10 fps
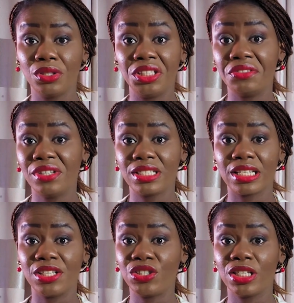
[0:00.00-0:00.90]
the rates
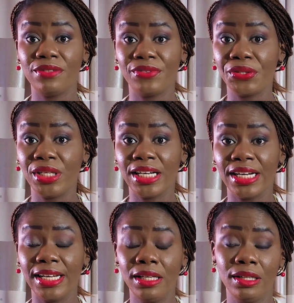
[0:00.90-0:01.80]
are usually very
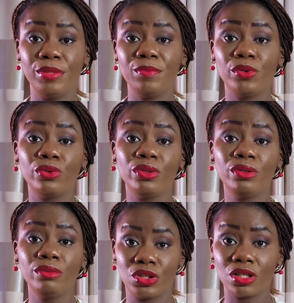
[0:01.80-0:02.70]
high. People
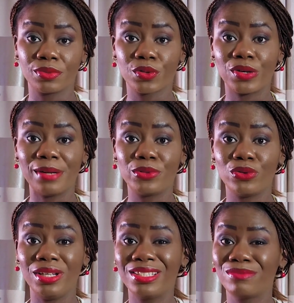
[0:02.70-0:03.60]
subscribe to
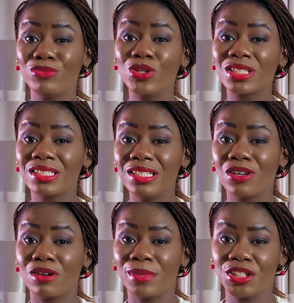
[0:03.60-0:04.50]
it, mostly
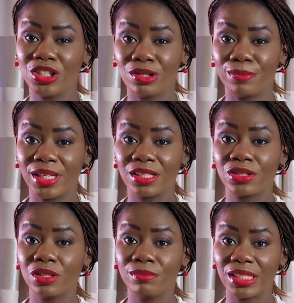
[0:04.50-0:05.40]
commercial banks,
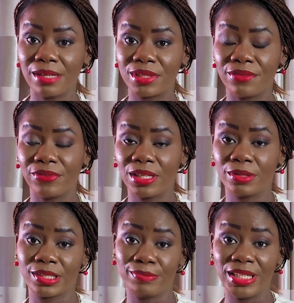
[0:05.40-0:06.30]
sometimes
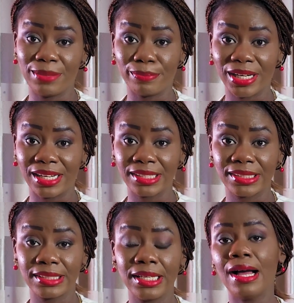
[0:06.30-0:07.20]
investment
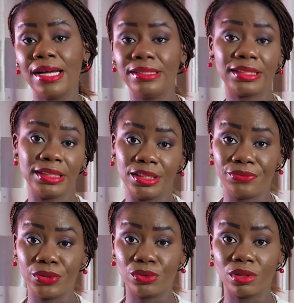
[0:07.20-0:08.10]
banks, and
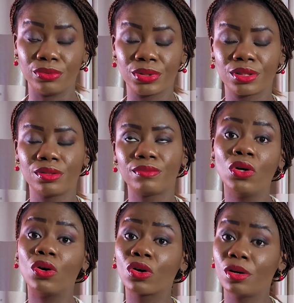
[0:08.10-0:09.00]
individuals
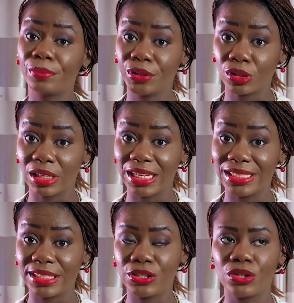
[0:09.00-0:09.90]
or corporate
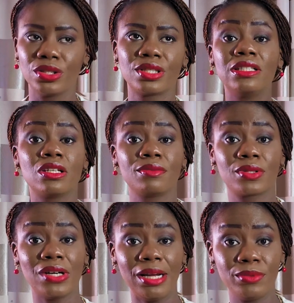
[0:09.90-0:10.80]
organizations. They
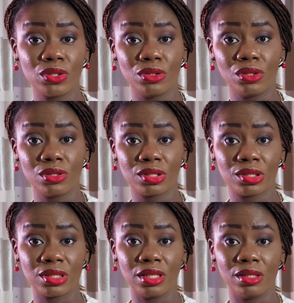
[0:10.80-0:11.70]
subscribe to
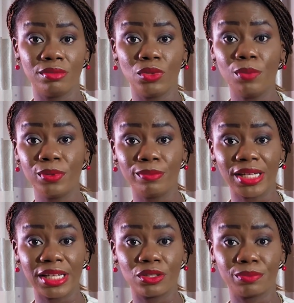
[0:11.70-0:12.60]
those open
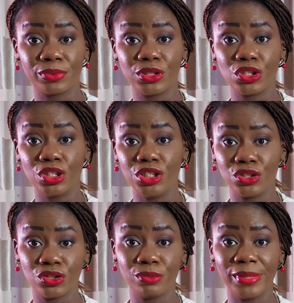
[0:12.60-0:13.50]
market operation
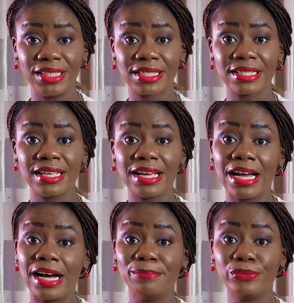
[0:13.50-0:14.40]
instruments,
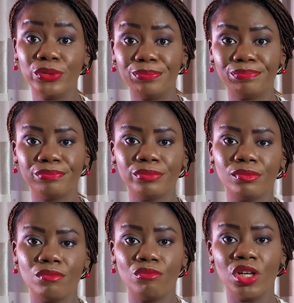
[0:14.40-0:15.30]
and boom,
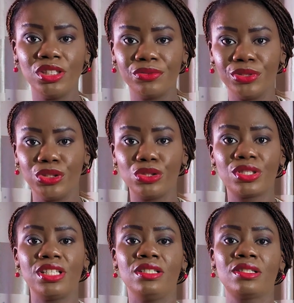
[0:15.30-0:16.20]
money
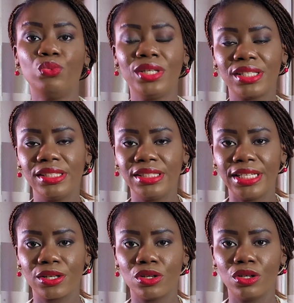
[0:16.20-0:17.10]
reduces within the
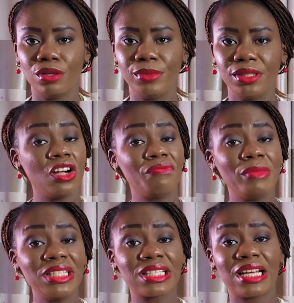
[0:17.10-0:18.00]
economy.
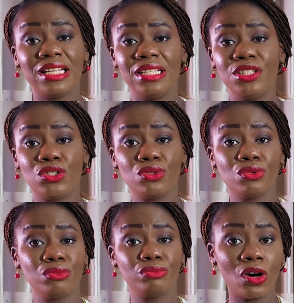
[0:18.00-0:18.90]
Governments can
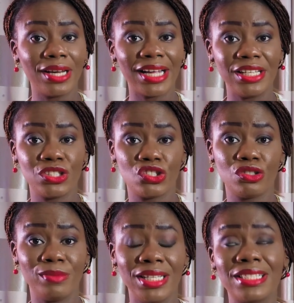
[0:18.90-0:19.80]
issue other
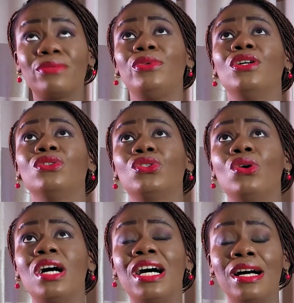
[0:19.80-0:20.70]
instruments. We also
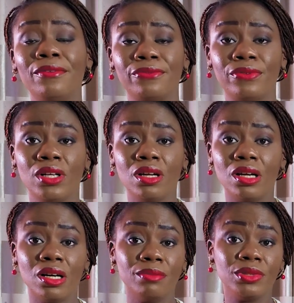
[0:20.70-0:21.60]
have
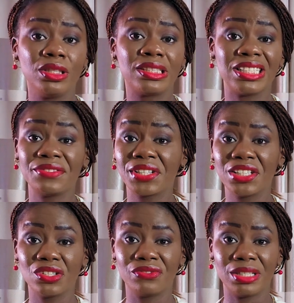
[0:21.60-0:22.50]
the
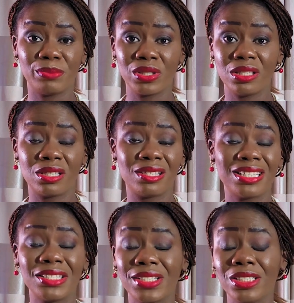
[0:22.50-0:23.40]
certificate of deposit.
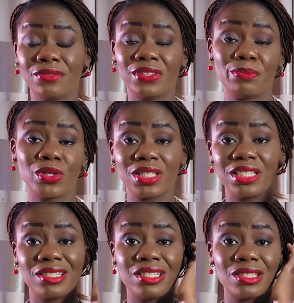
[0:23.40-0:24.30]
Certificate of
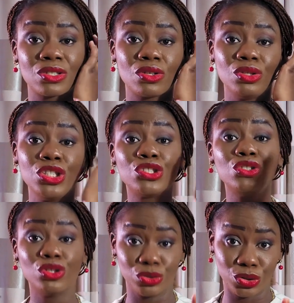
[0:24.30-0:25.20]
deposit is
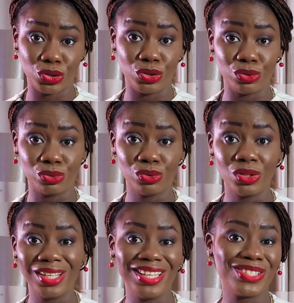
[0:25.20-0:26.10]
known to you.
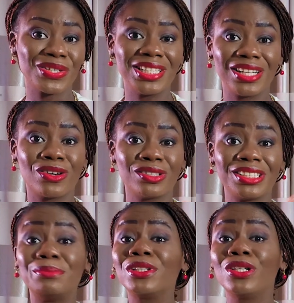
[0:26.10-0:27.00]
It's what they
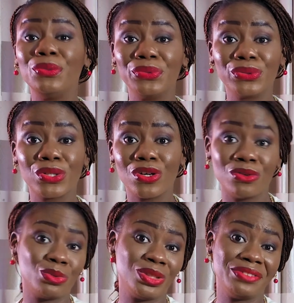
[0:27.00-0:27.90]
typically will
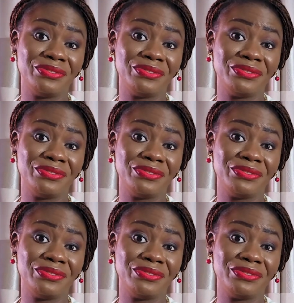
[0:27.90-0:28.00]
call the